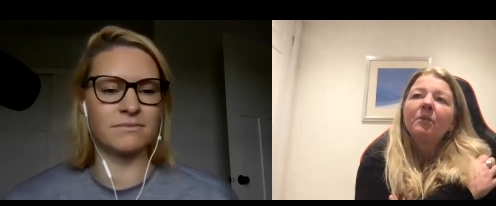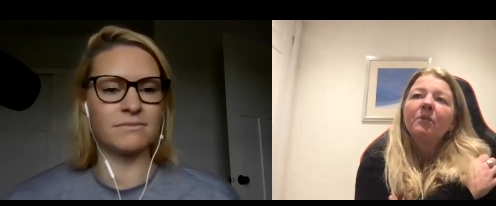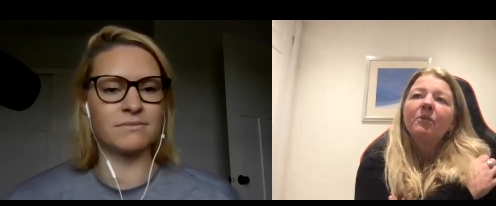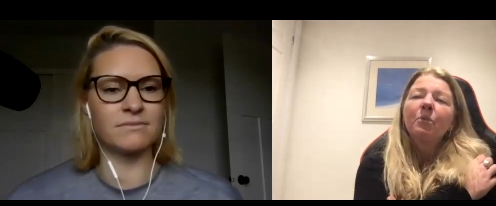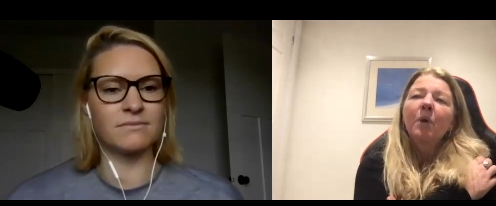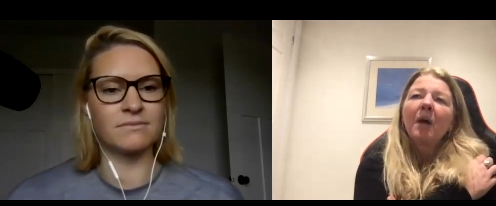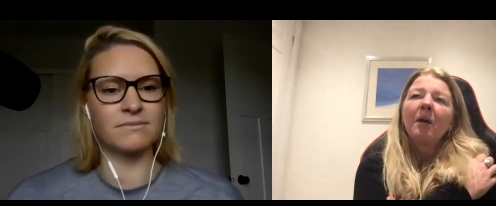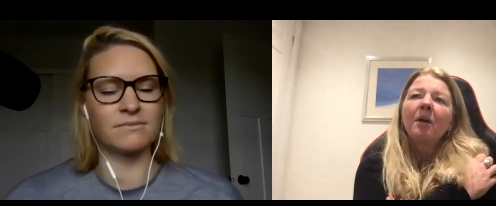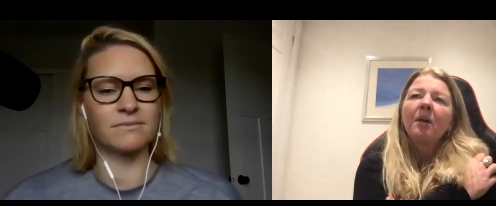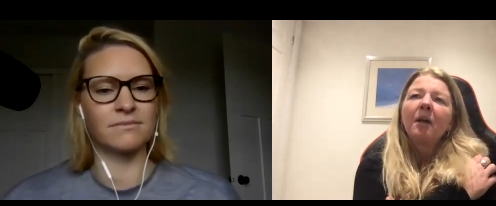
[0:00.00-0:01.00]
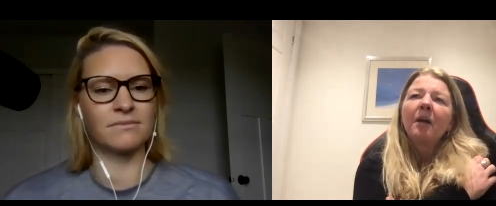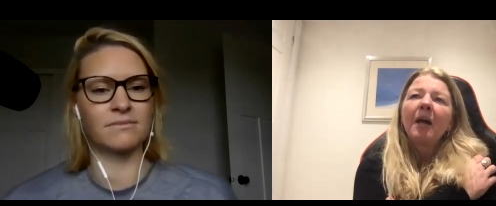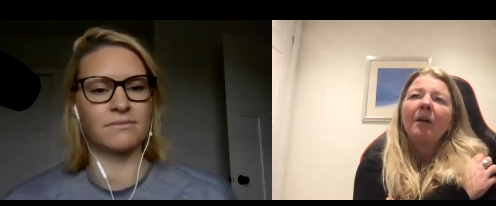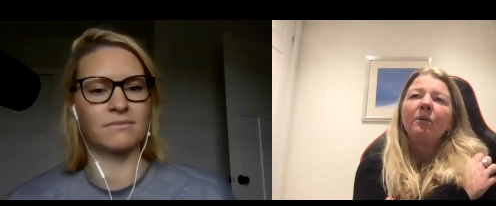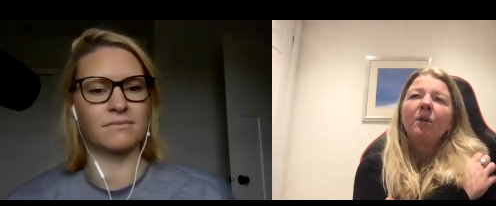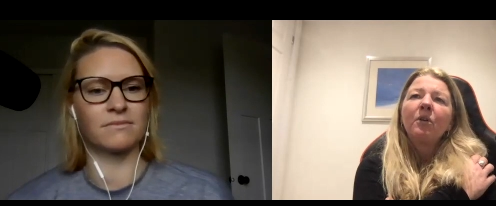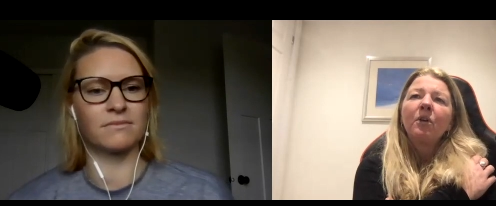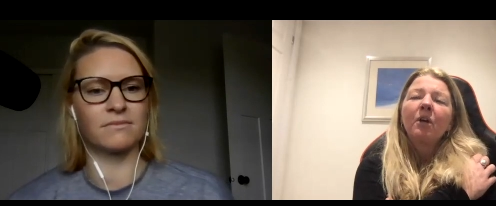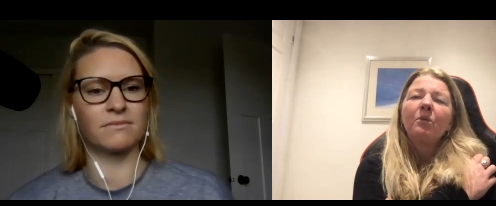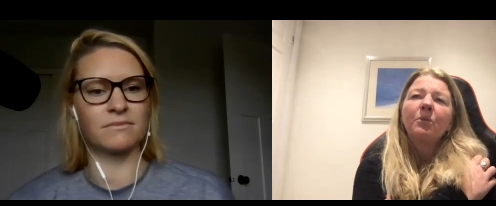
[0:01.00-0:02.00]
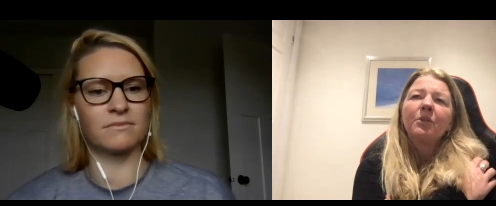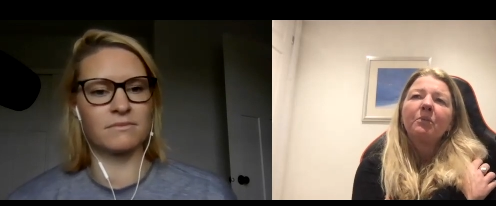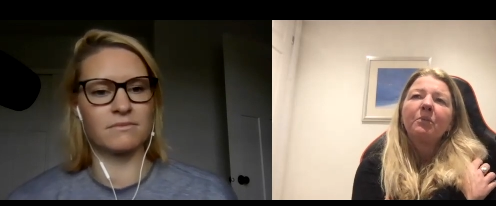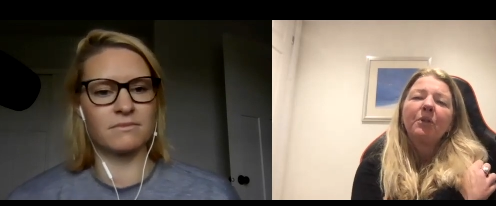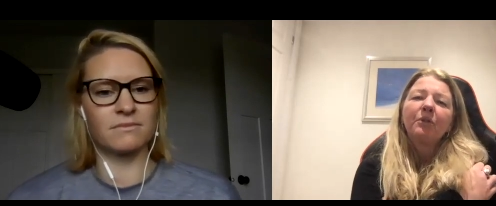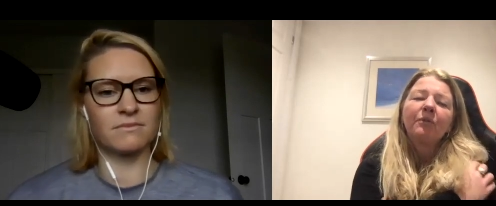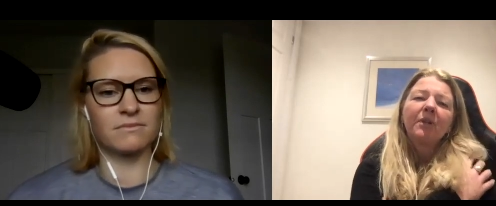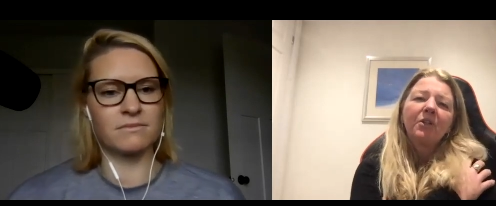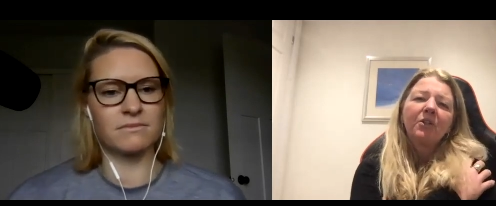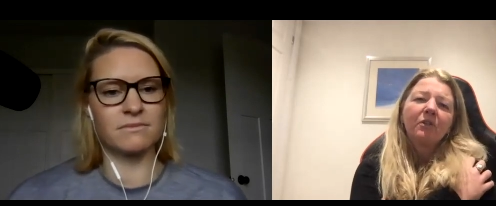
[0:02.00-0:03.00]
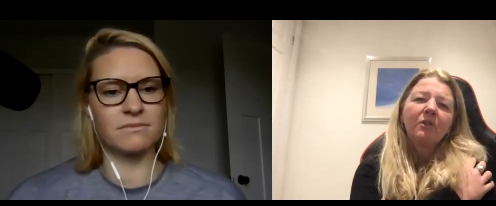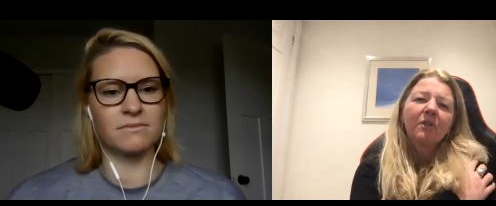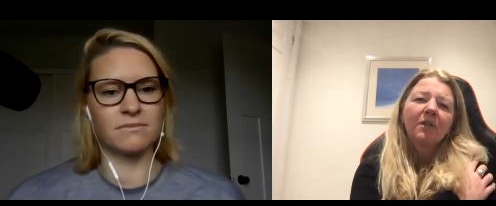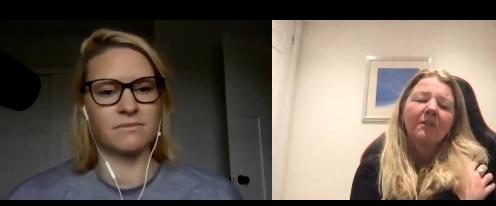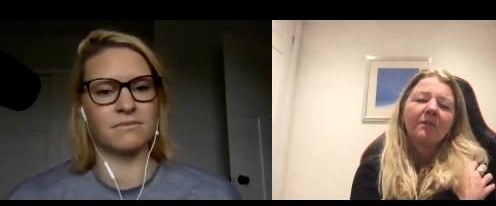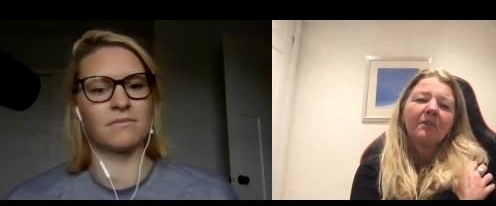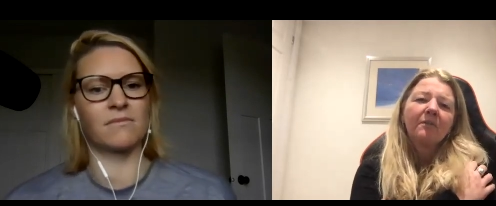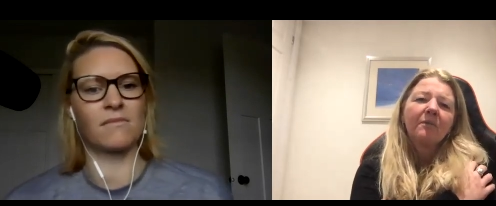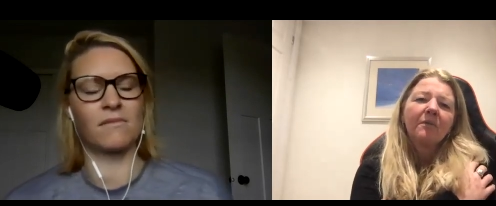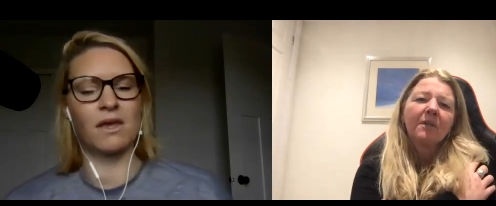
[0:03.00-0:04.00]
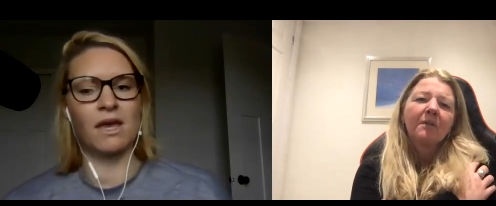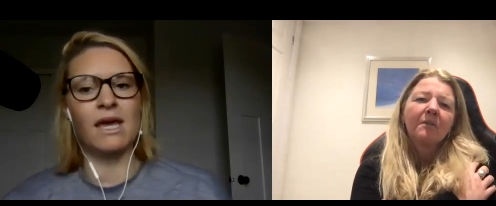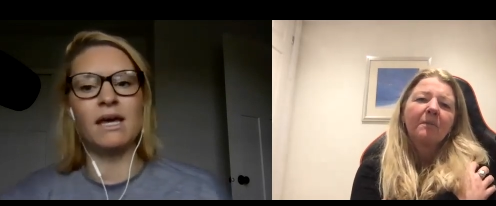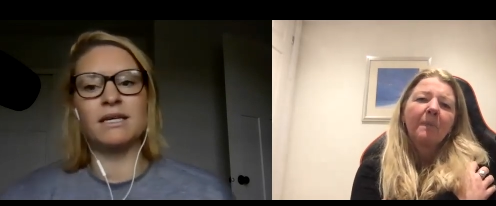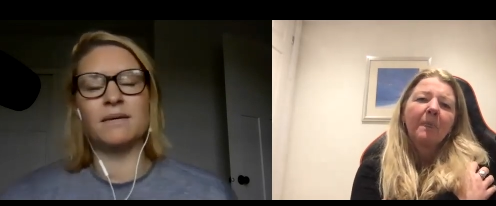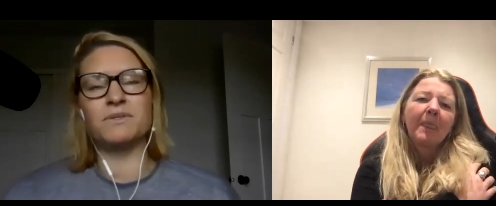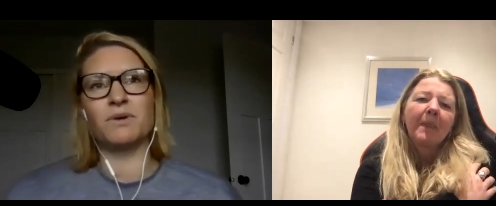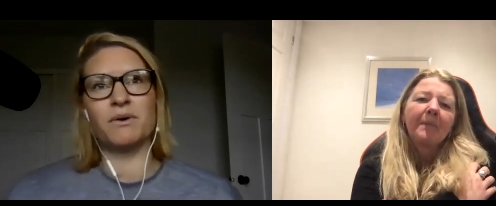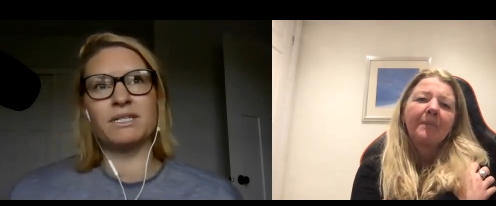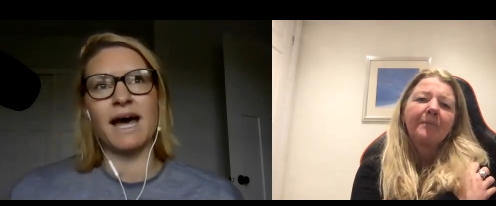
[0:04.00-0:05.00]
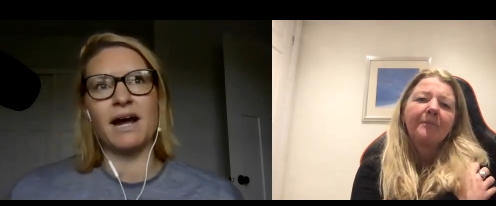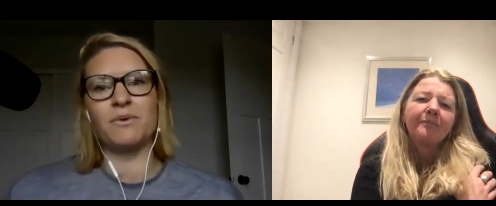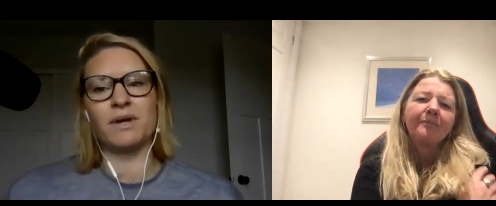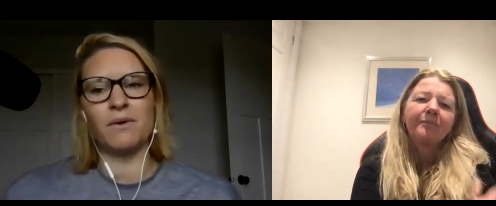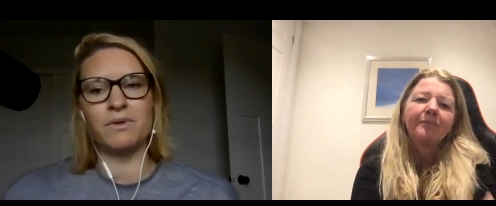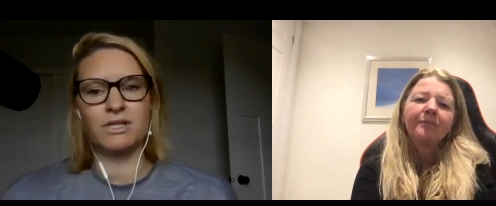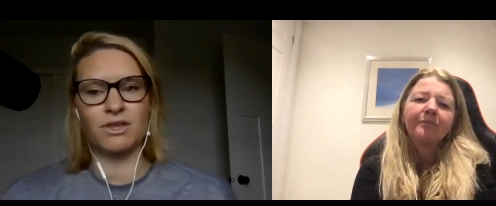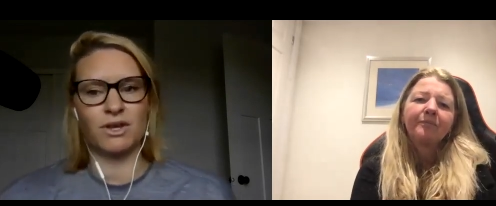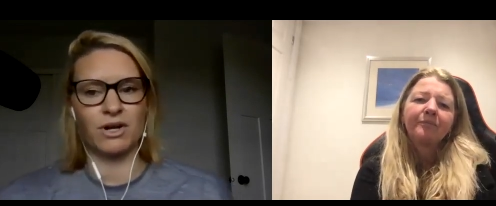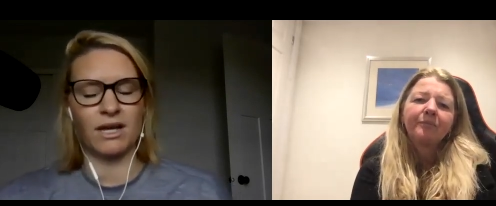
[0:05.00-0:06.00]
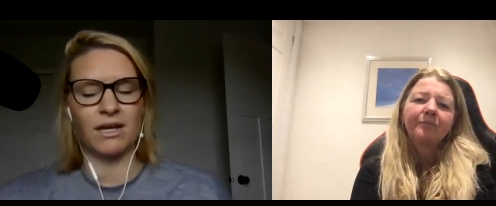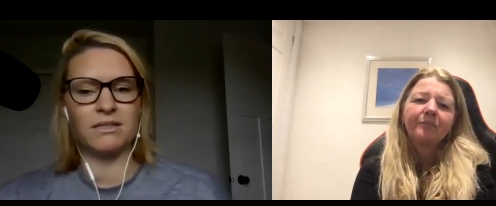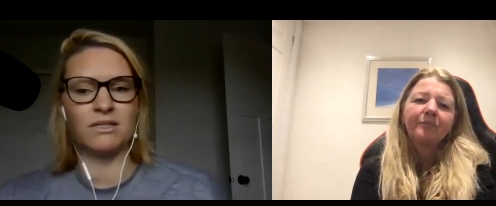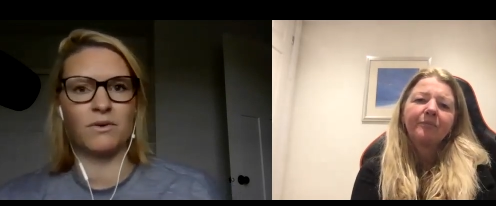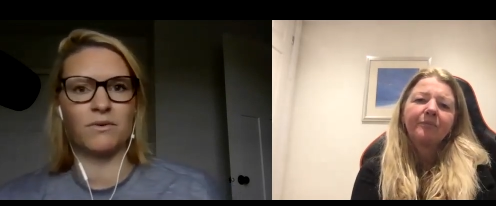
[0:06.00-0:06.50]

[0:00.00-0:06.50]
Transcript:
Speaker 1: so how long ago was it when you finished your career
Speaker 2: Yep. So I retired when I was 30. So it